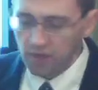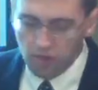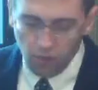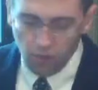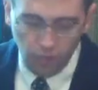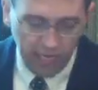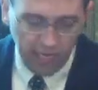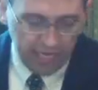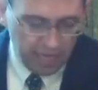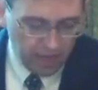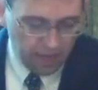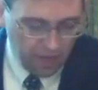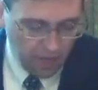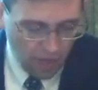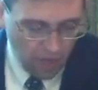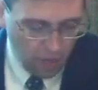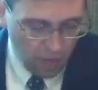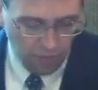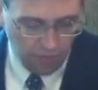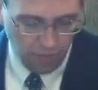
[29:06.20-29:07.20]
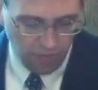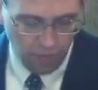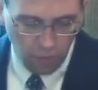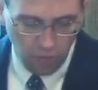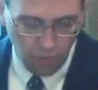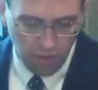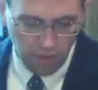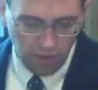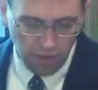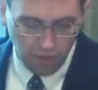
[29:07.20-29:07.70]
We can know the
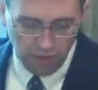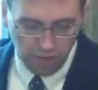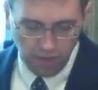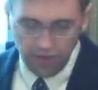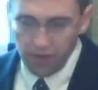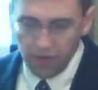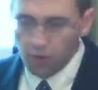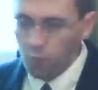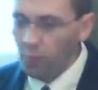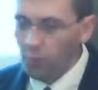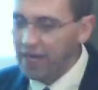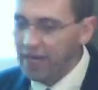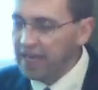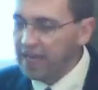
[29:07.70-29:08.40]
Word. We